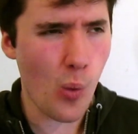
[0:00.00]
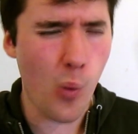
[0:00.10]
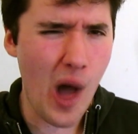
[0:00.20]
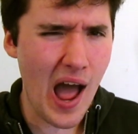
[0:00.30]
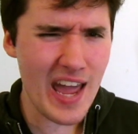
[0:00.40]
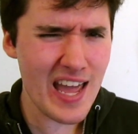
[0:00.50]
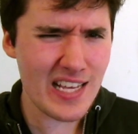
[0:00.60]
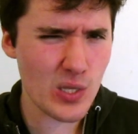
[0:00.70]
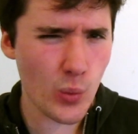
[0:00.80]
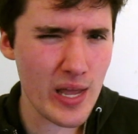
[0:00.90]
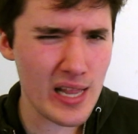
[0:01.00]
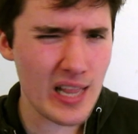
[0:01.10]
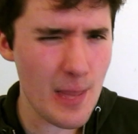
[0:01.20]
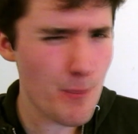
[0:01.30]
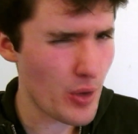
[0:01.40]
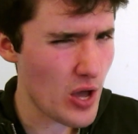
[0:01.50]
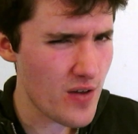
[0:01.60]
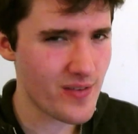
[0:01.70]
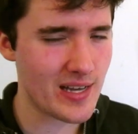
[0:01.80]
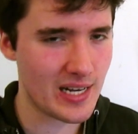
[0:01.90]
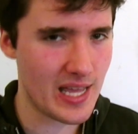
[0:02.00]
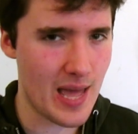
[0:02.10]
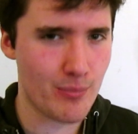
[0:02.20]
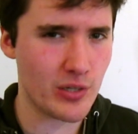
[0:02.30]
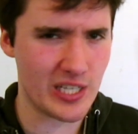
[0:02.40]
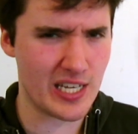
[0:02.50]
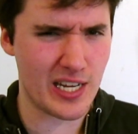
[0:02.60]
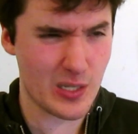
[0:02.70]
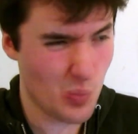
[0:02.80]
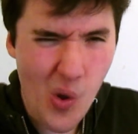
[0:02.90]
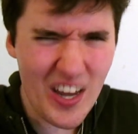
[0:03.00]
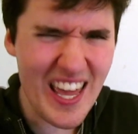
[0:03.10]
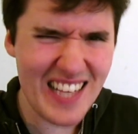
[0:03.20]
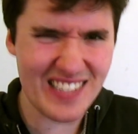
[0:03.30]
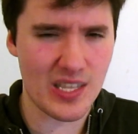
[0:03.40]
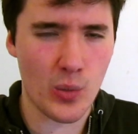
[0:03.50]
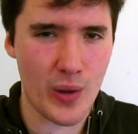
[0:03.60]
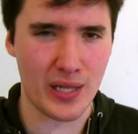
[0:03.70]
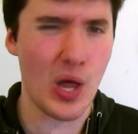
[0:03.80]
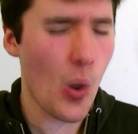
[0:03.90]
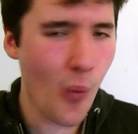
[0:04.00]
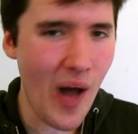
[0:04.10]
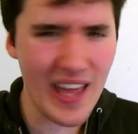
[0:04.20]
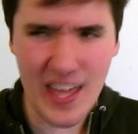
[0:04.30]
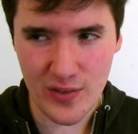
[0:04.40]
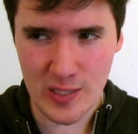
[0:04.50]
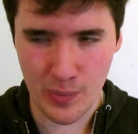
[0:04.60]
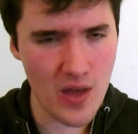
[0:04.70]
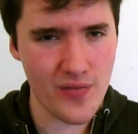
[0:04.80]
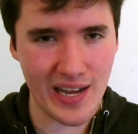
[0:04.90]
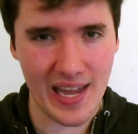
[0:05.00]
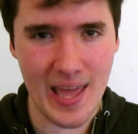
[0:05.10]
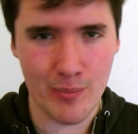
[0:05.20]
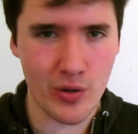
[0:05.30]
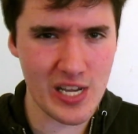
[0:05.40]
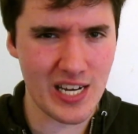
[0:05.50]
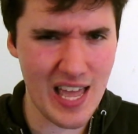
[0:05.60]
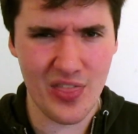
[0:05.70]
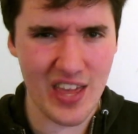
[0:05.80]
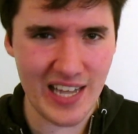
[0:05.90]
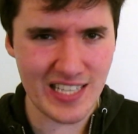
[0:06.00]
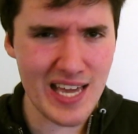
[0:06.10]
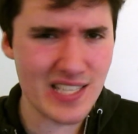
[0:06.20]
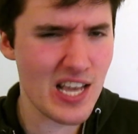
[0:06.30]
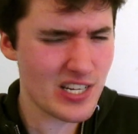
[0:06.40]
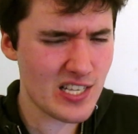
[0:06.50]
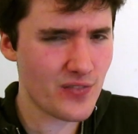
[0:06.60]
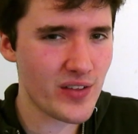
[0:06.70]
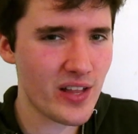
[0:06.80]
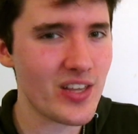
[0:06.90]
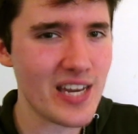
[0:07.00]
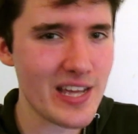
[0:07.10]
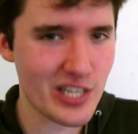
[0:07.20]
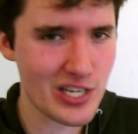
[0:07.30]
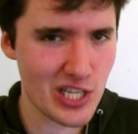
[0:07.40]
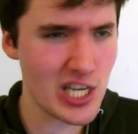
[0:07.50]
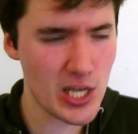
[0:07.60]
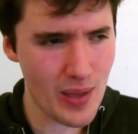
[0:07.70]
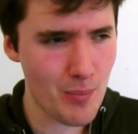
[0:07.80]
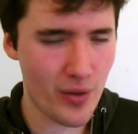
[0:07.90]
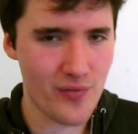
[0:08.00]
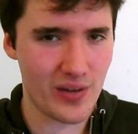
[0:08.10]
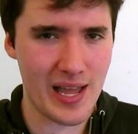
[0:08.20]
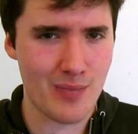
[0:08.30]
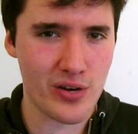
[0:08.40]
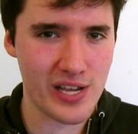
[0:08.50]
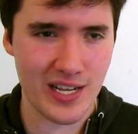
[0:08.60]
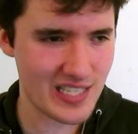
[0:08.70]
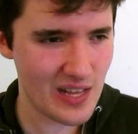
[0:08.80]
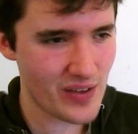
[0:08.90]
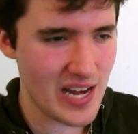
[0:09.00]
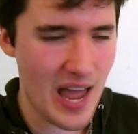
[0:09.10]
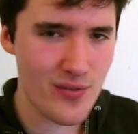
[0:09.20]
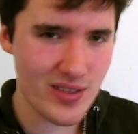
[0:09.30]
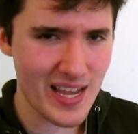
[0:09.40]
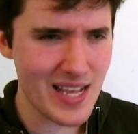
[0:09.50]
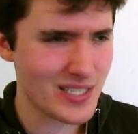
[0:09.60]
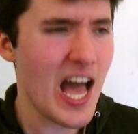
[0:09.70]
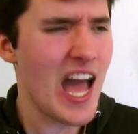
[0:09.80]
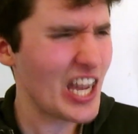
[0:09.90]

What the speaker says: Why is the will imperfectly embodied in us? What is the will? Why, if it's perfectly embodied in the ideas, does it feel the need to continue imperfectly embodying itself in everything else?